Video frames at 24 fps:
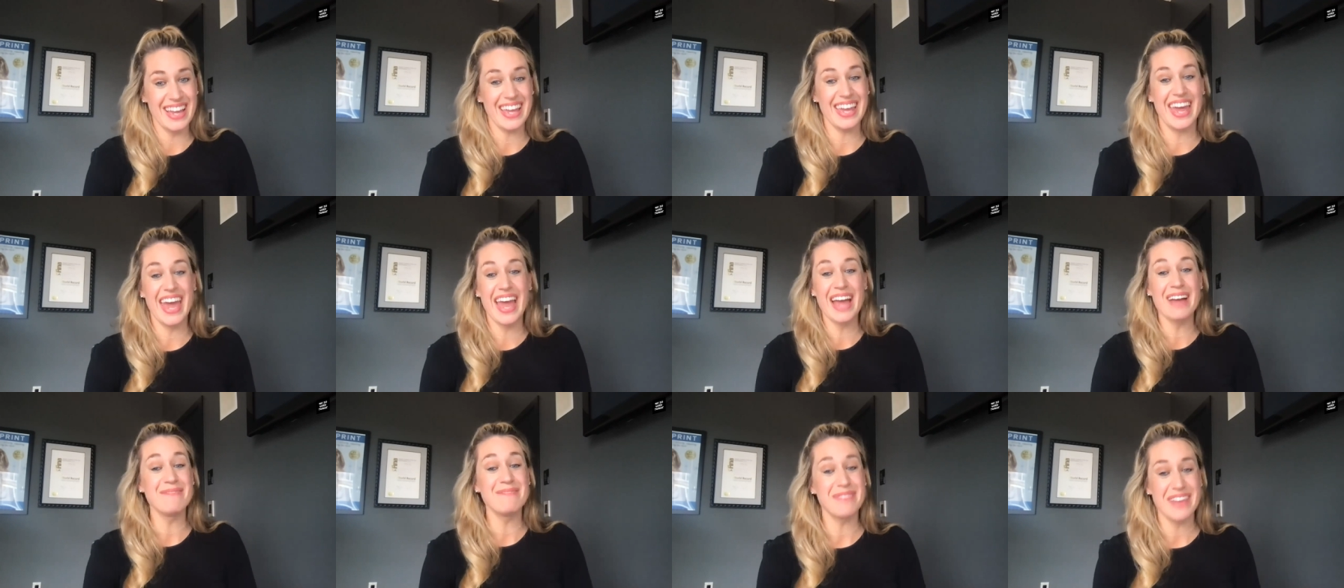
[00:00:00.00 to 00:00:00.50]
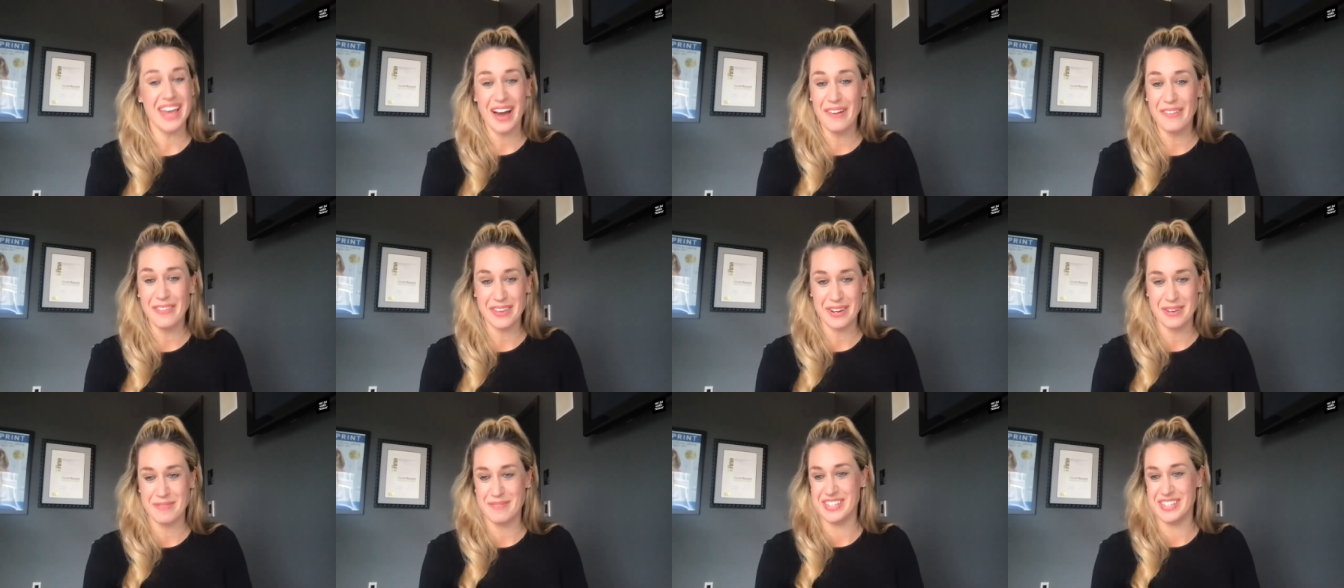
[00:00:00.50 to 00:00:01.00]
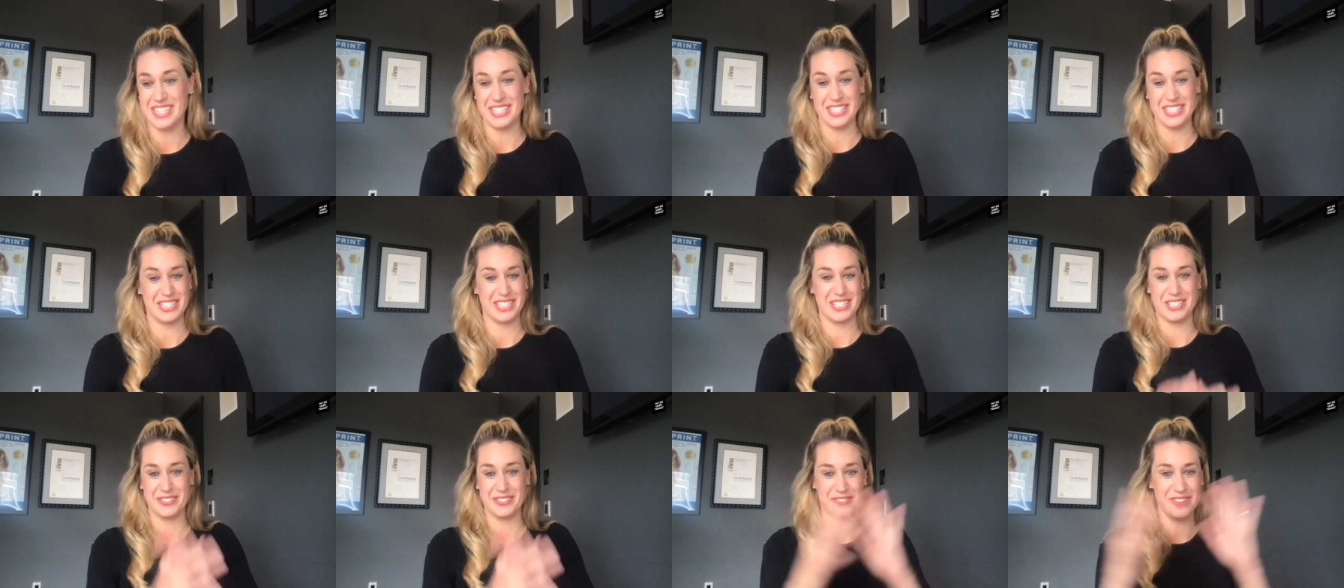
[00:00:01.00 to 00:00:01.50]
it can't be healthy to be
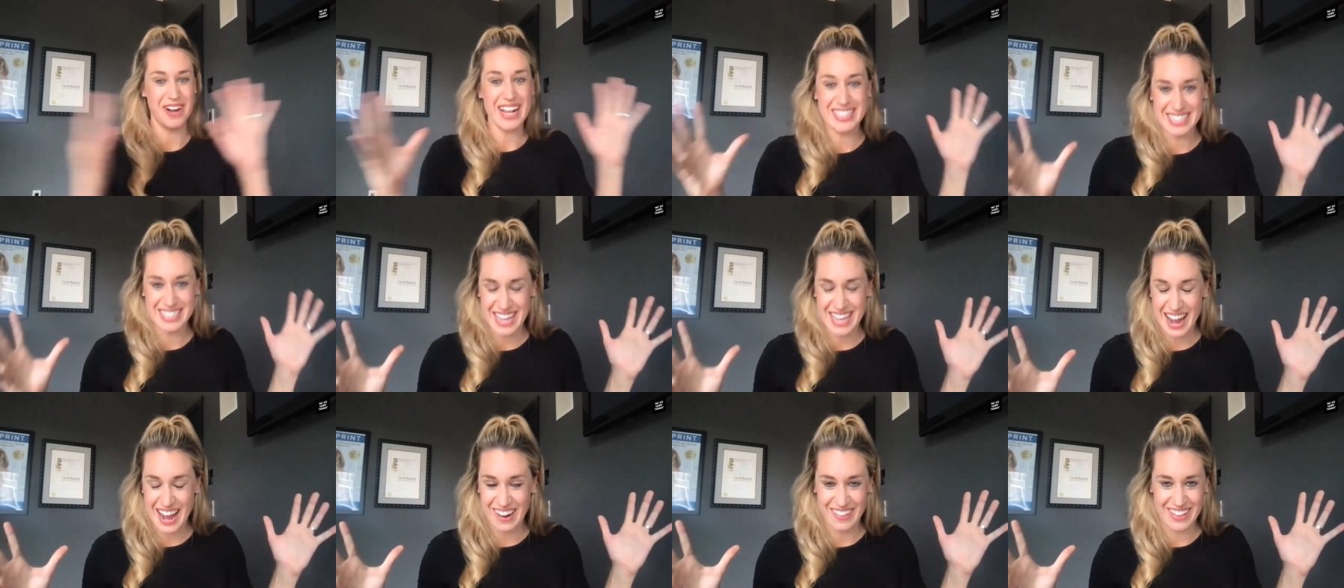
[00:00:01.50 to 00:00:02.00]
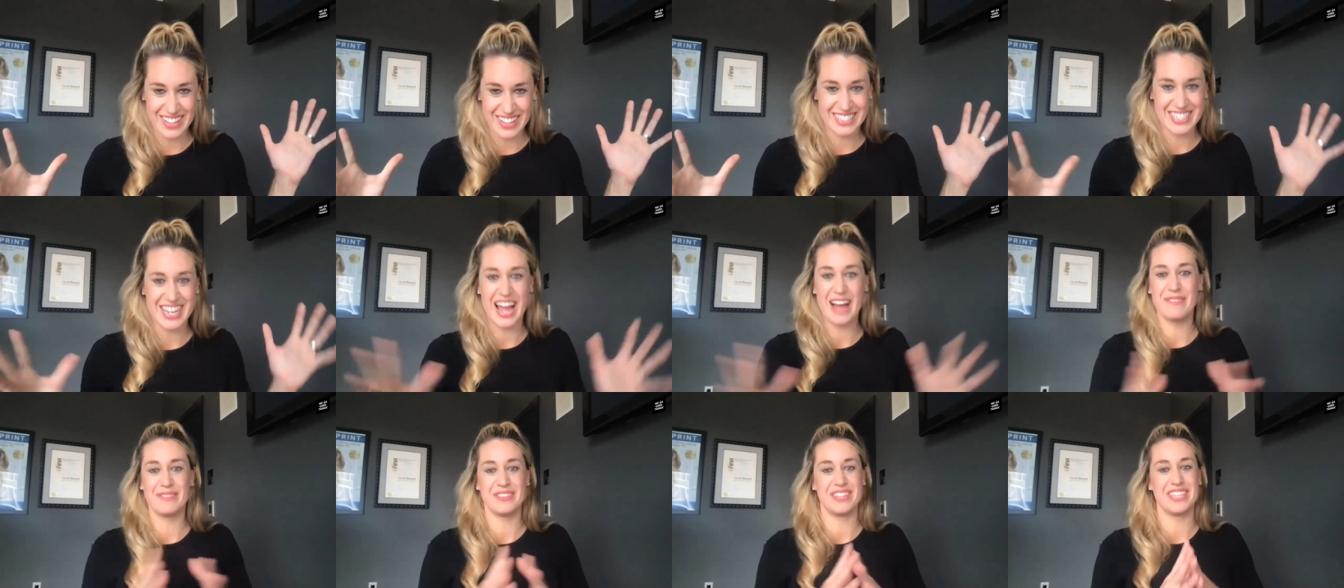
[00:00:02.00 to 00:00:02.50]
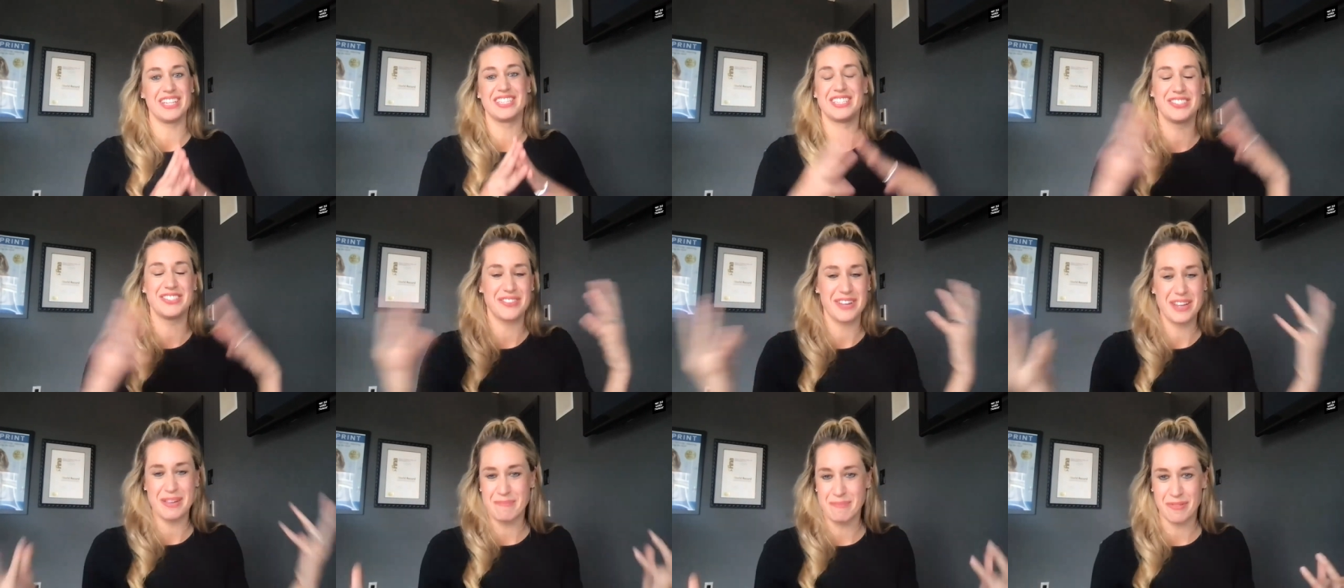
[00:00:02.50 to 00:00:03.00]
just stressed out all the time with
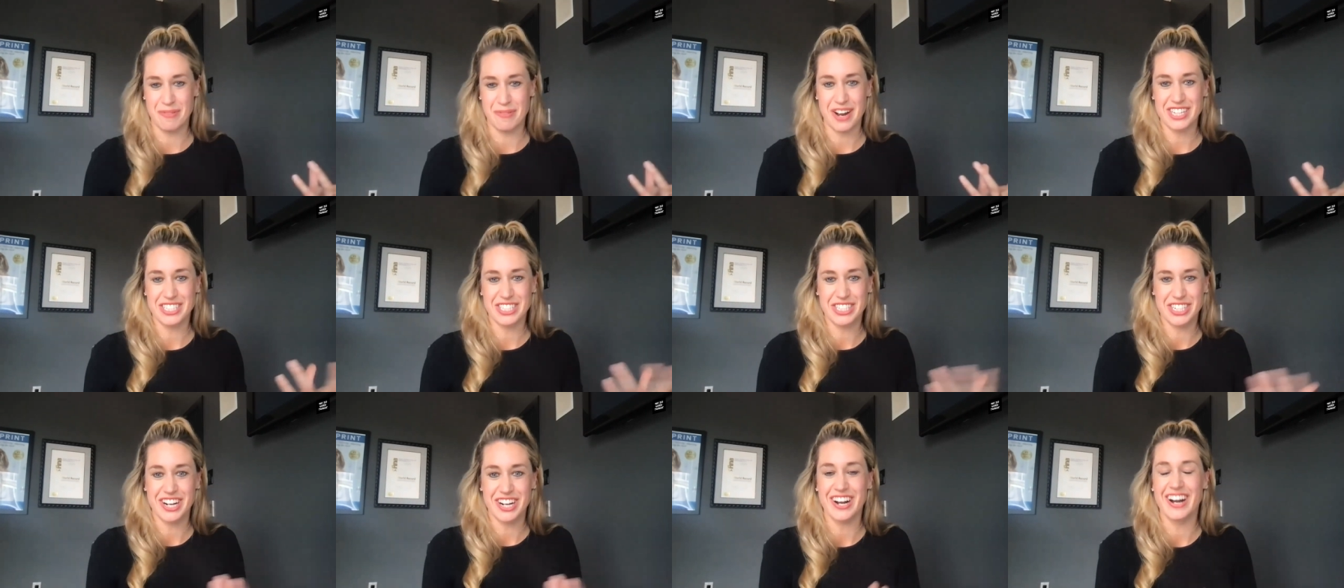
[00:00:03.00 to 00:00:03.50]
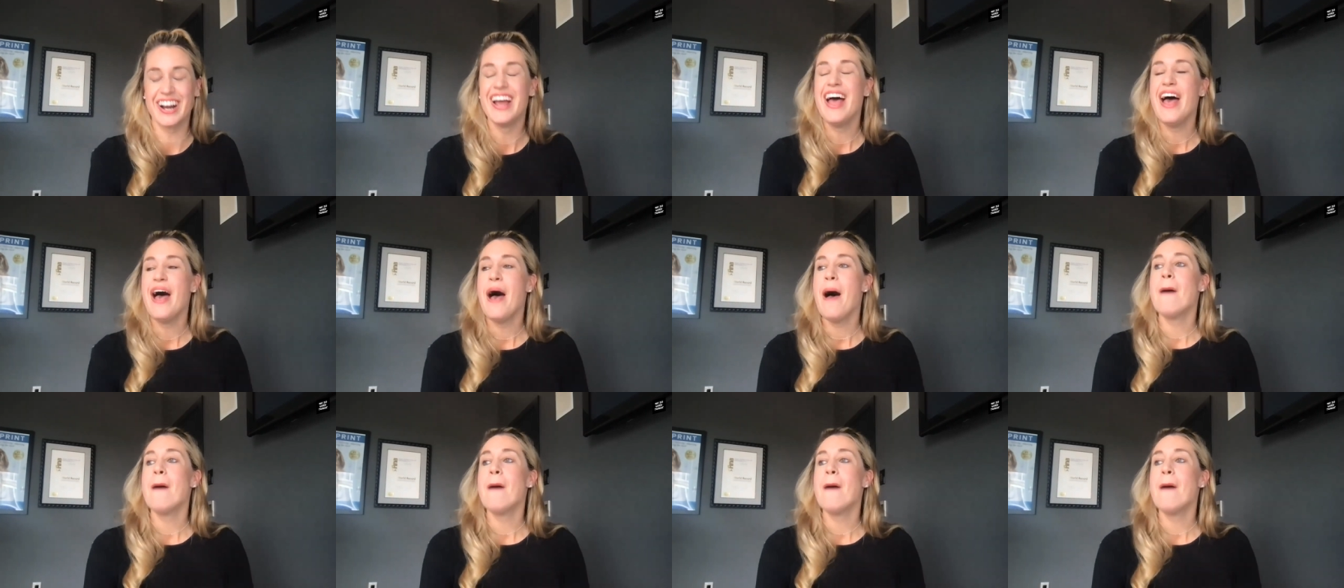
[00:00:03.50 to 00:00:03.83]
extreme pressure.